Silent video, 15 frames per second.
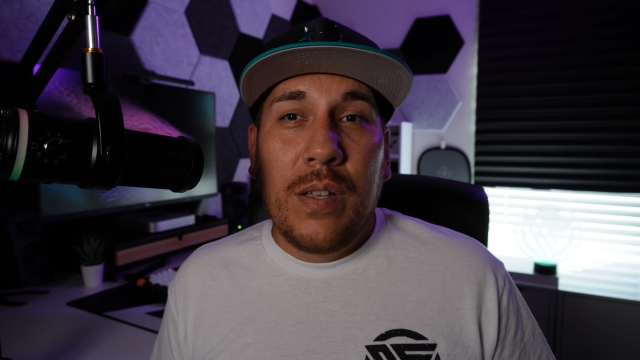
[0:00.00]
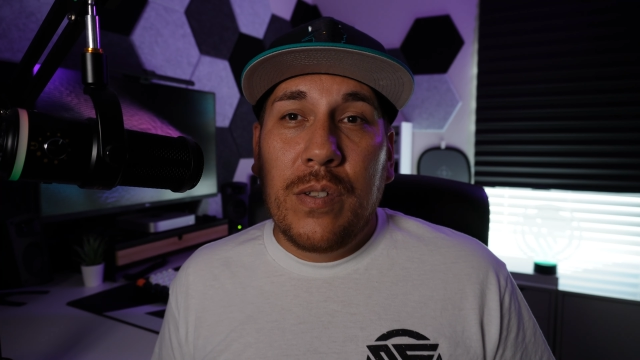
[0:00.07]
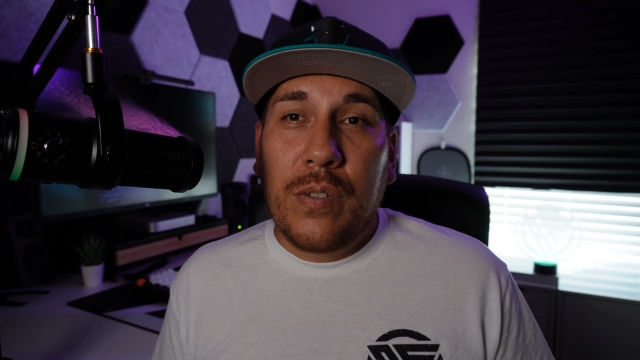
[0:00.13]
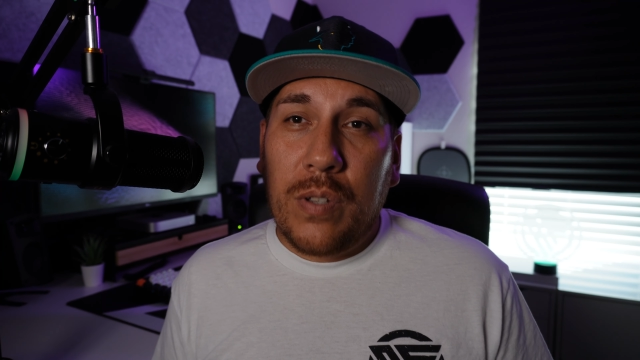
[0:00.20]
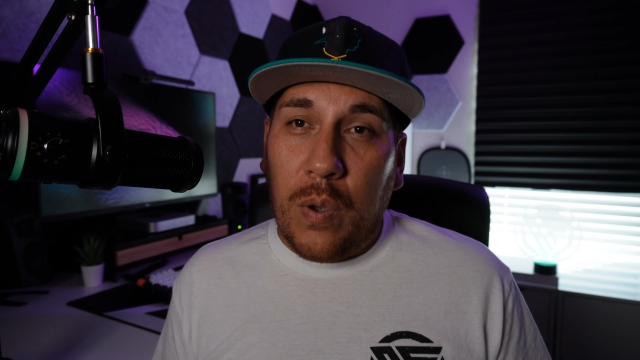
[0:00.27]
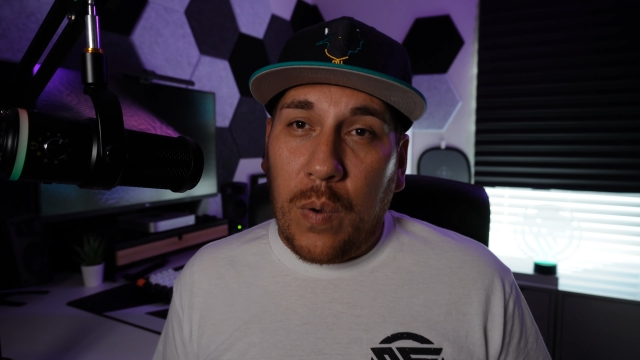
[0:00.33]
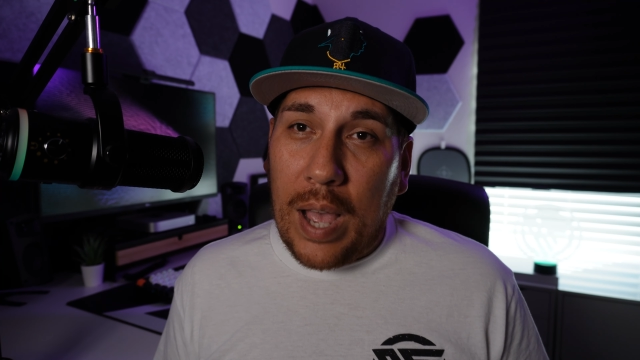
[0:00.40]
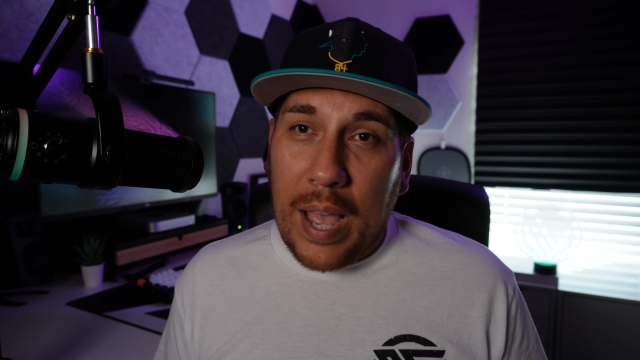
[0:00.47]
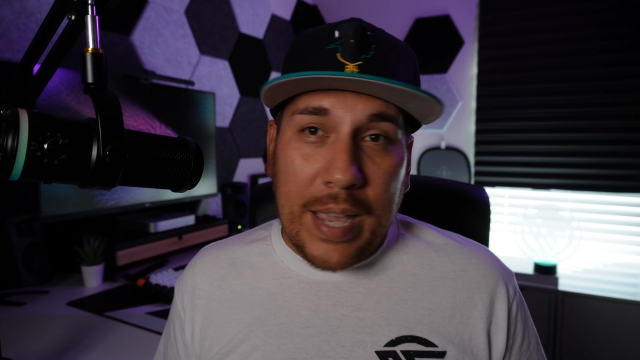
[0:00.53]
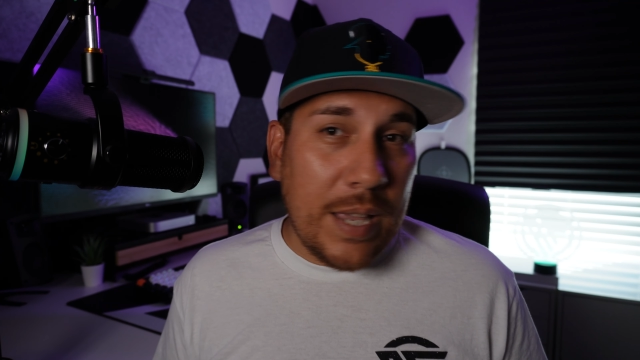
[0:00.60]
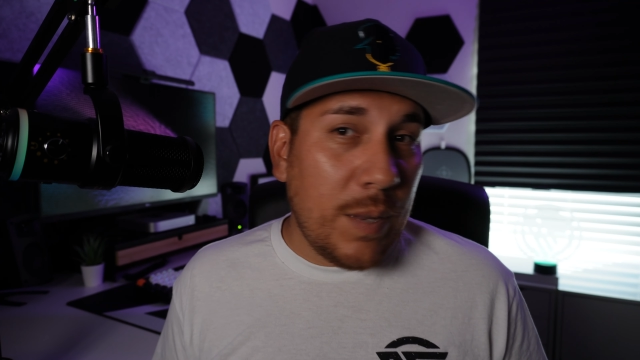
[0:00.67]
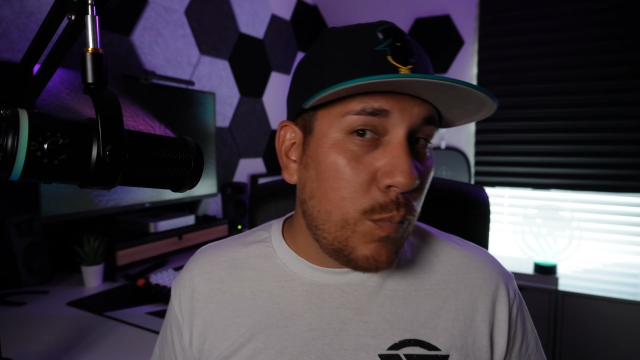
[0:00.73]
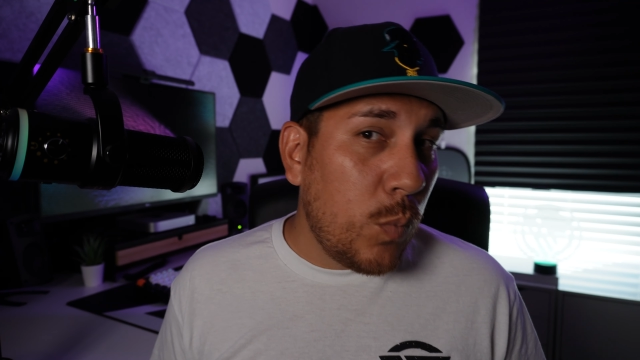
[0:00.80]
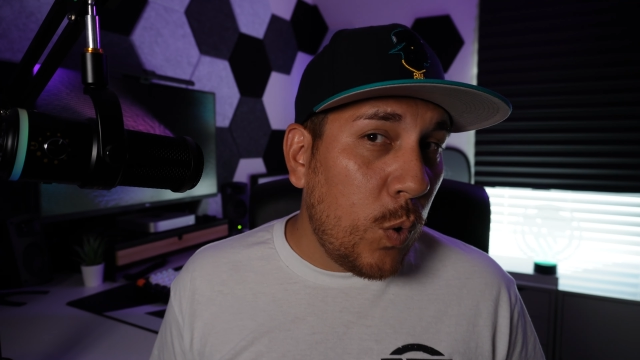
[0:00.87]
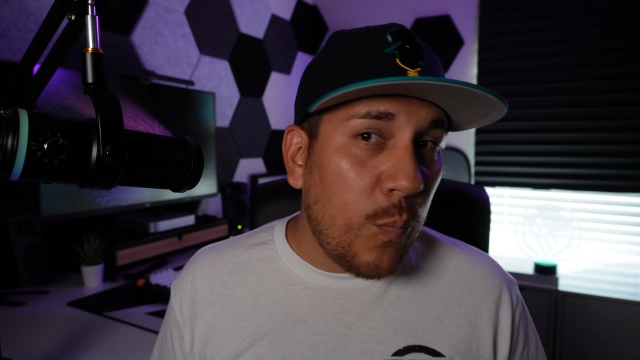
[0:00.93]
So I
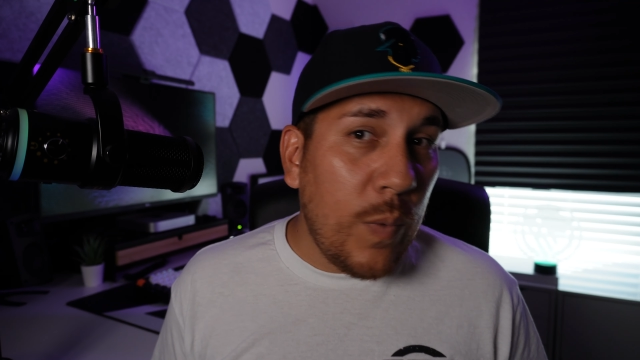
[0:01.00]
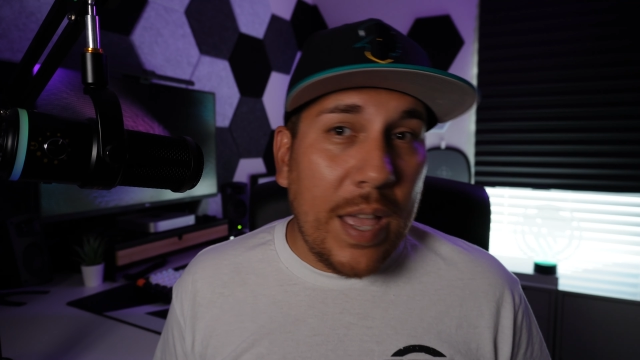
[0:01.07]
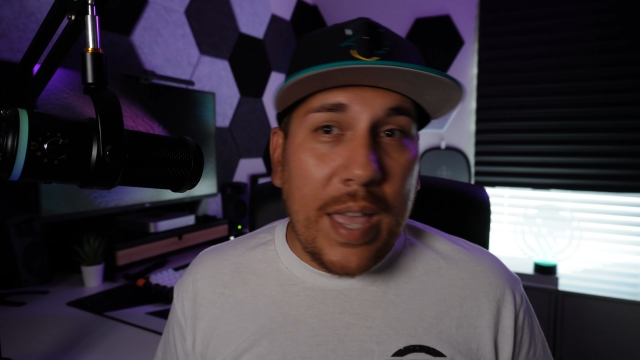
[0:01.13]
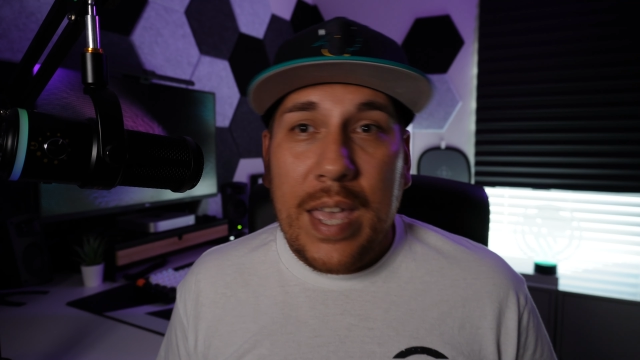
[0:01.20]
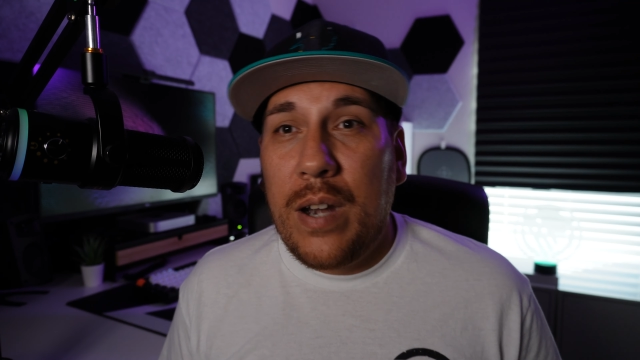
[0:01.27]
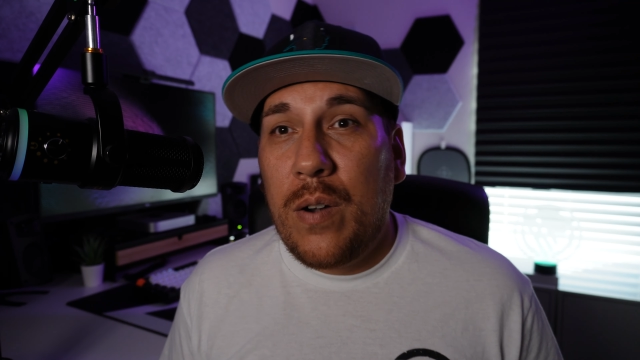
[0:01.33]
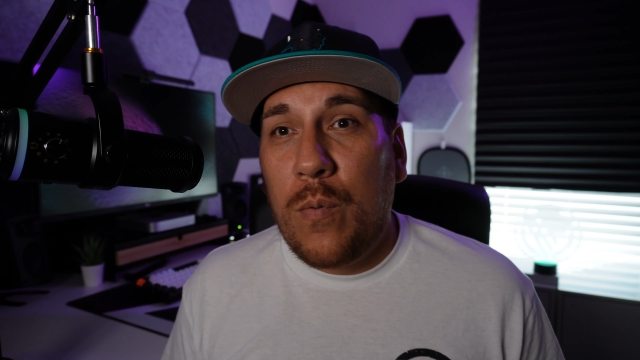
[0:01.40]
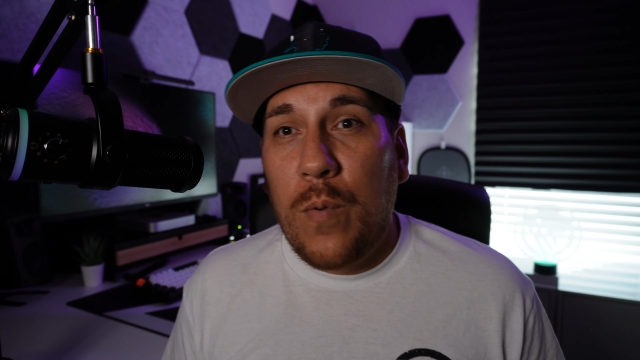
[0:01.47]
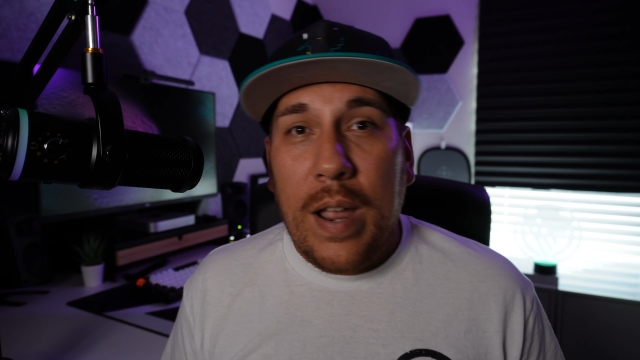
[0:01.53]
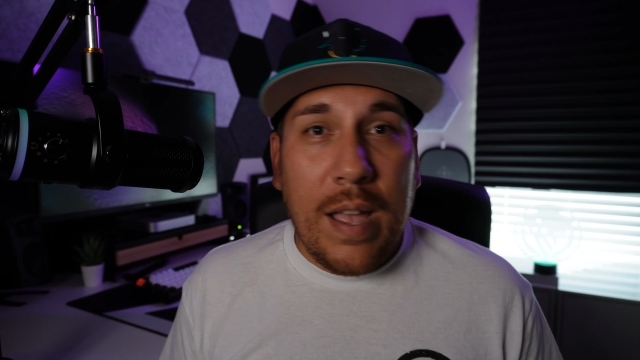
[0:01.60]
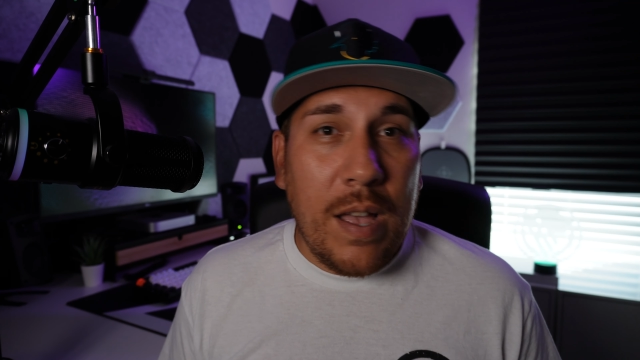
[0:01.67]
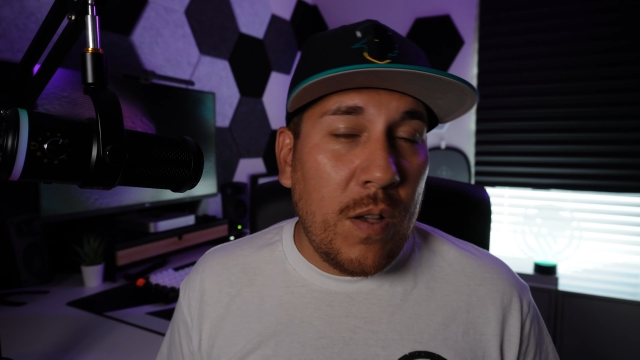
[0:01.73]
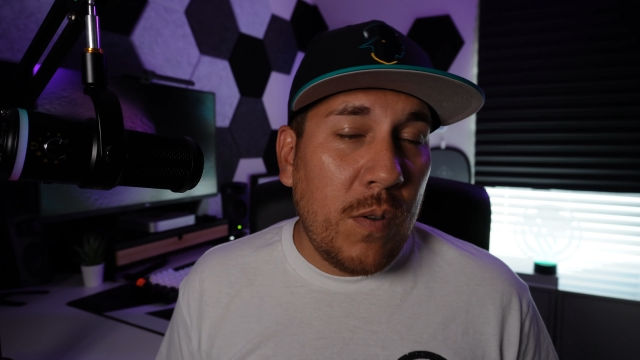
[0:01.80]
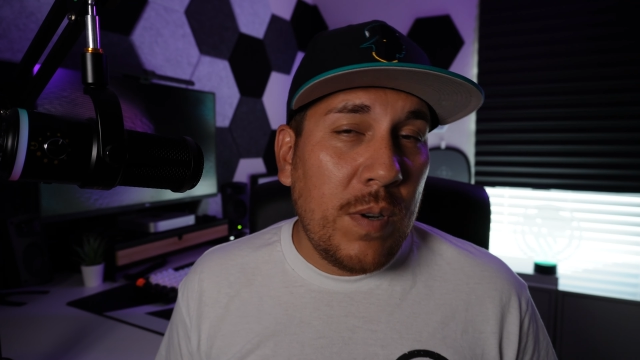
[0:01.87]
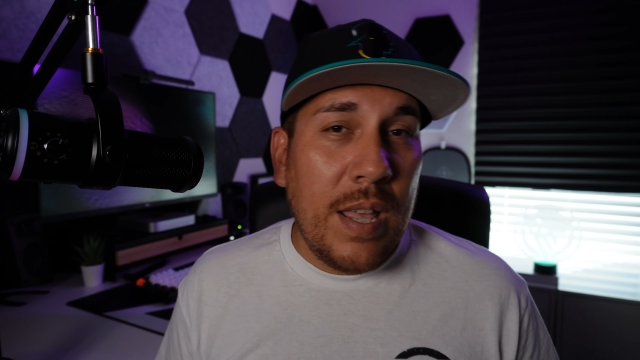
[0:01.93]
can move my head
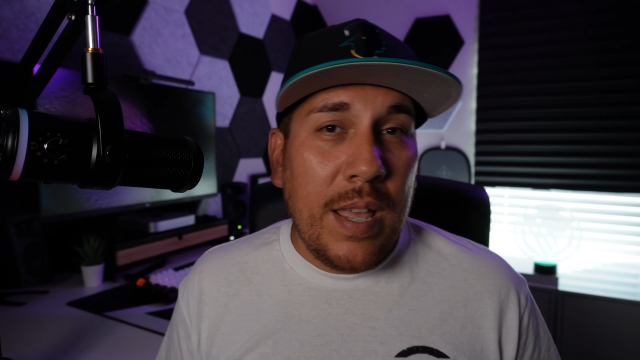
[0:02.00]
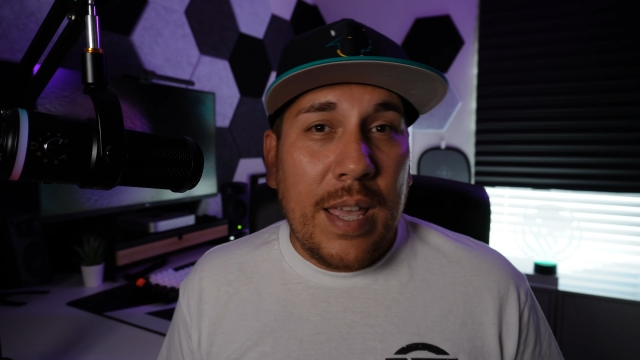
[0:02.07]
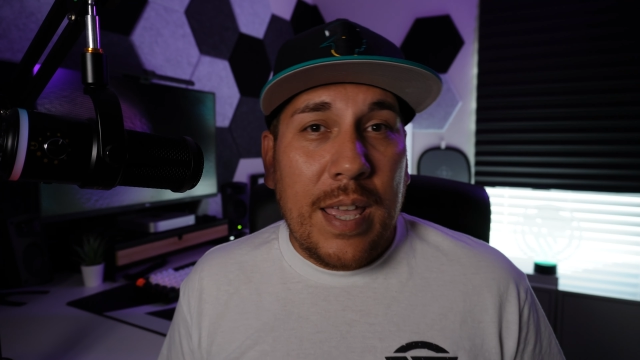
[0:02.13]
around